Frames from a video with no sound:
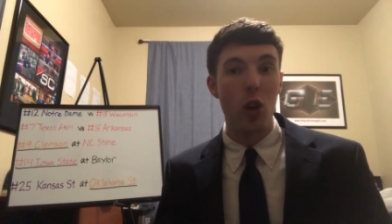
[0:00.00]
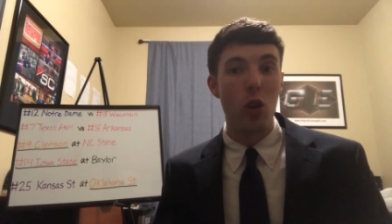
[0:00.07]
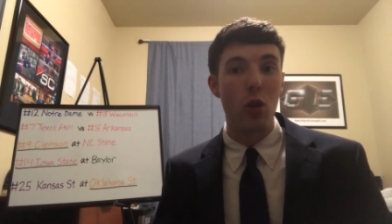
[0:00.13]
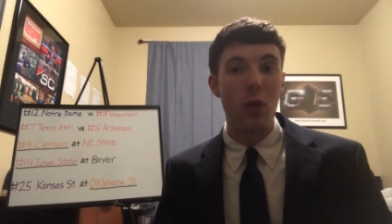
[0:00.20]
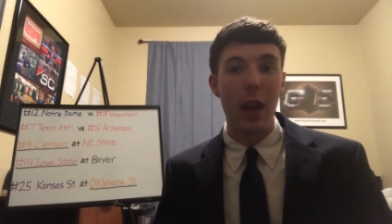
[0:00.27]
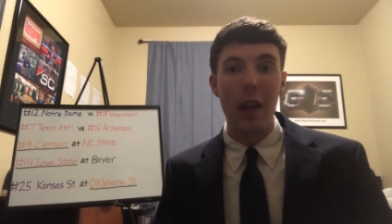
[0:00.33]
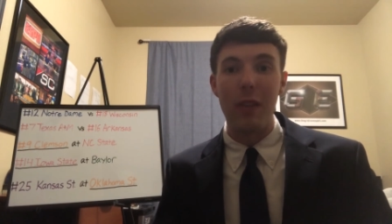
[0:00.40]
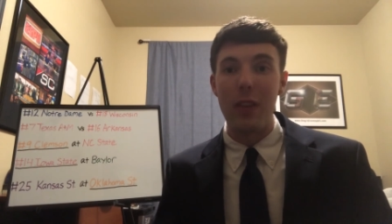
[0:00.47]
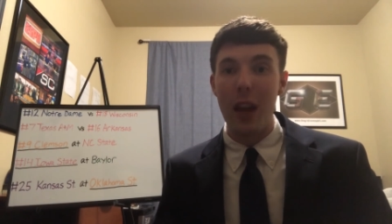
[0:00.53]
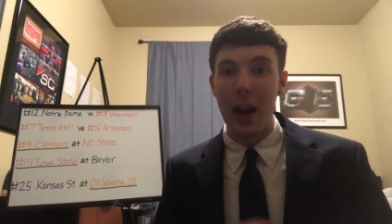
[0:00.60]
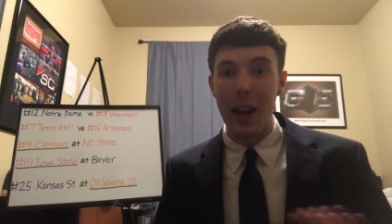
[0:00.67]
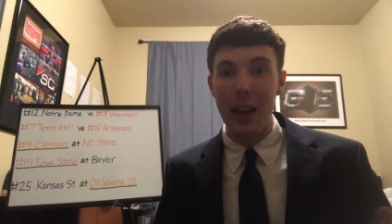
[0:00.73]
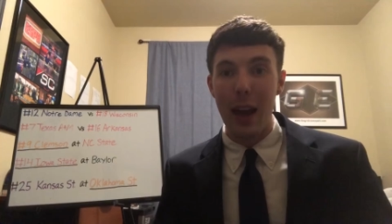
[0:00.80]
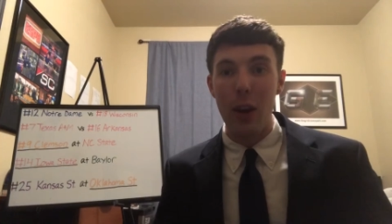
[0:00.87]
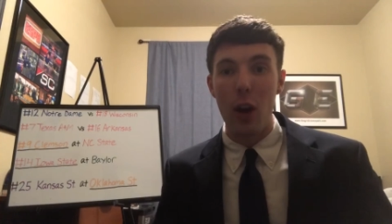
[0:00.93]
They have
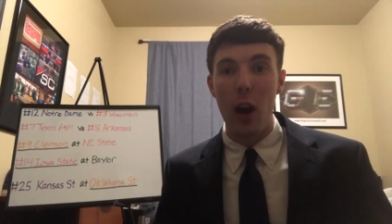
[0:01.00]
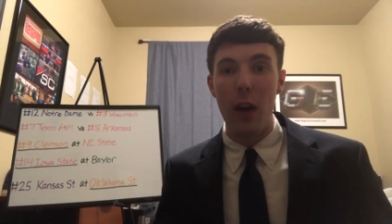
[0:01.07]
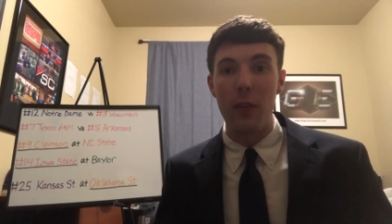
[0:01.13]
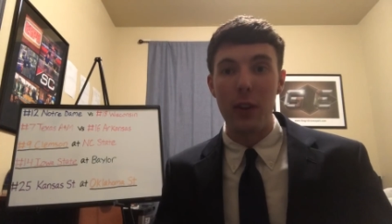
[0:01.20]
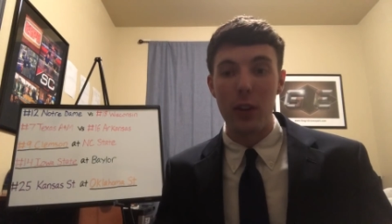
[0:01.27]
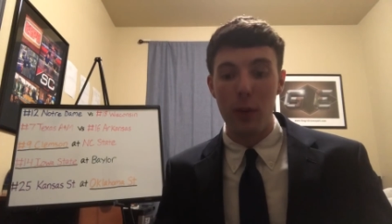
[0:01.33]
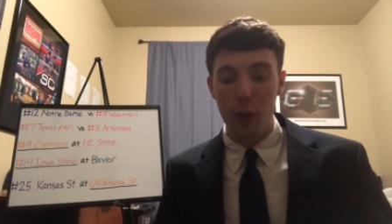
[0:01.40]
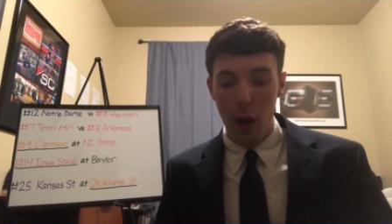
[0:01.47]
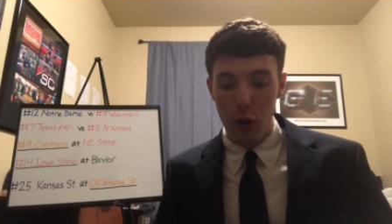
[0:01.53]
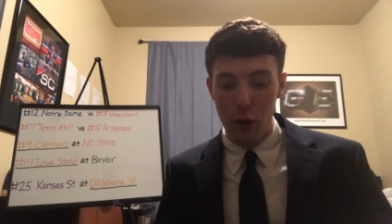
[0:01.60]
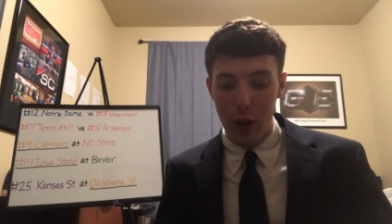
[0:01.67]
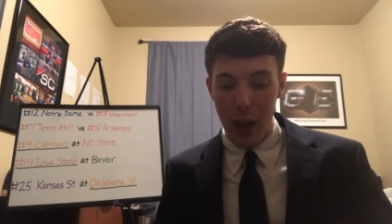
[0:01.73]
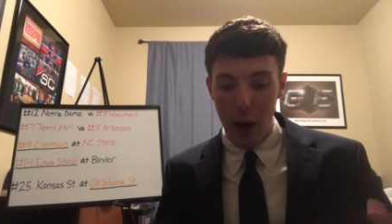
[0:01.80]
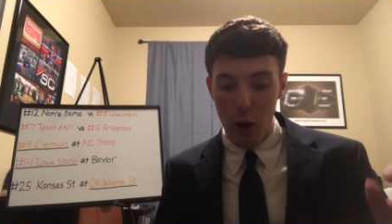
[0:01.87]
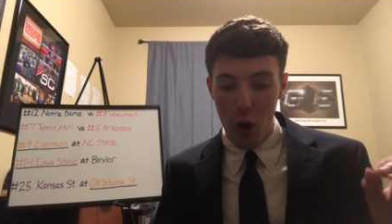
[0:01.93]
not allowed an offensive
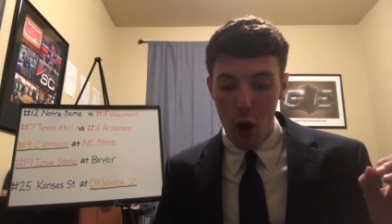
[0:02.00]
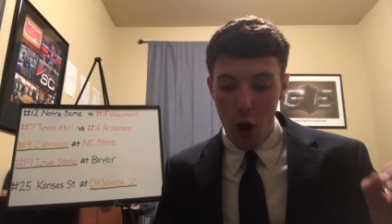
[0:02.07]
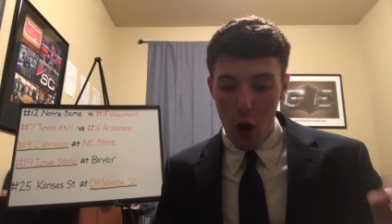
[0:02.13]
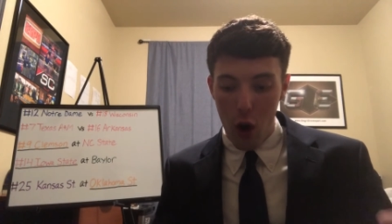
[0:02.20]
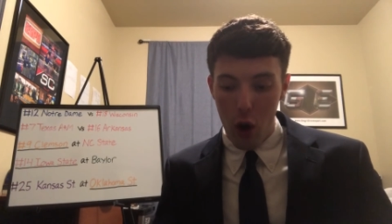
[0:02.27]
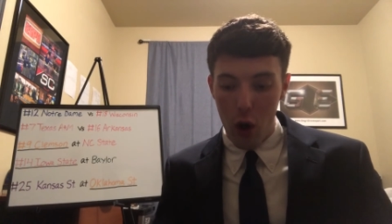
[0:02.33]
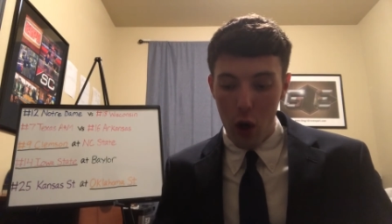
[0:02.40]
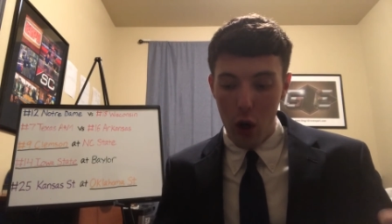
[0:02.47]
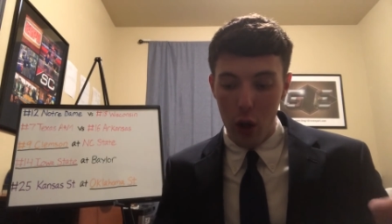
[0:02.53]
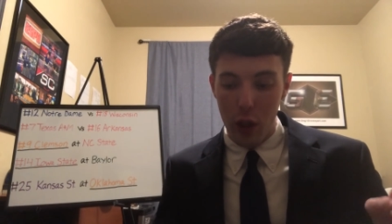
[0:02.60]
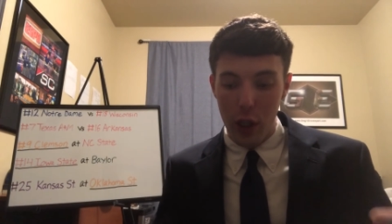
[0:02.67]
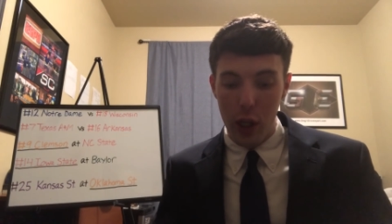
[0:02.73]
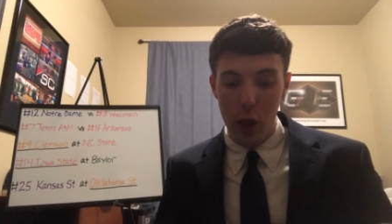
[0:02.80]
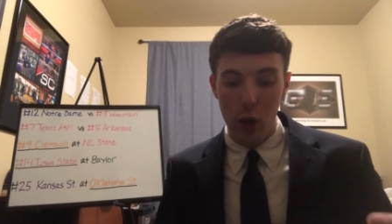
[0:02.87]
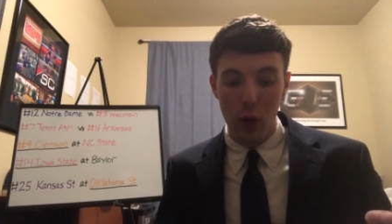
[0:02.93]
touchdown all
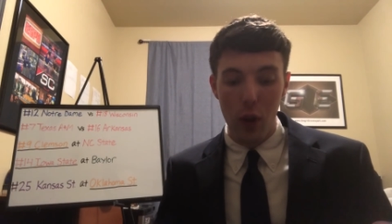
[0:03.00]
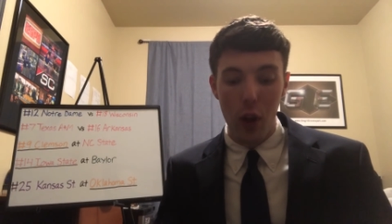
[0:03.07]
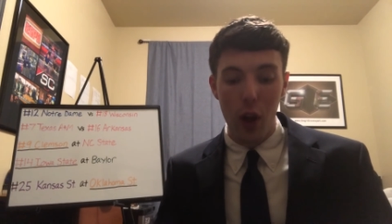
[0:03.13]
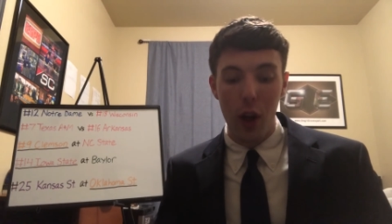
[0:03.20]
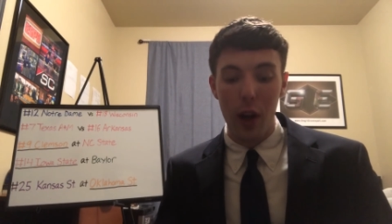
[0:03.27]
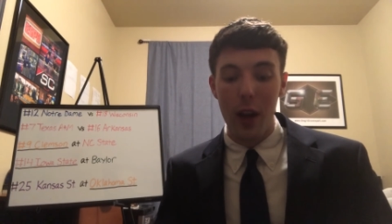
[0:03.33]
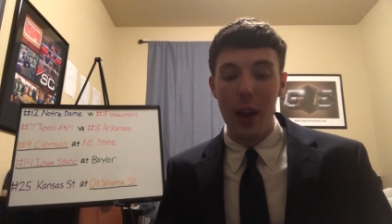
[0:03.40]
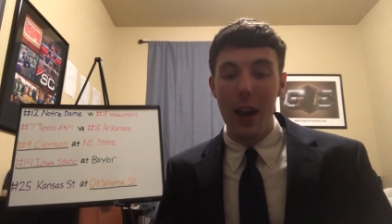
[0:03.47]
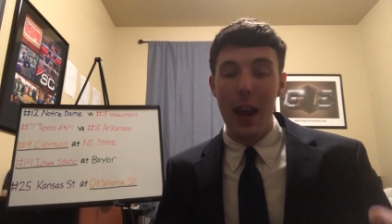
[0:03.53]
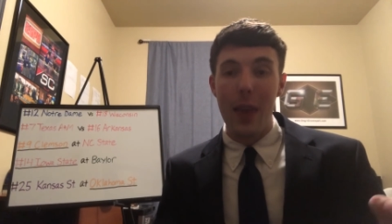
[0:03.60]
year long,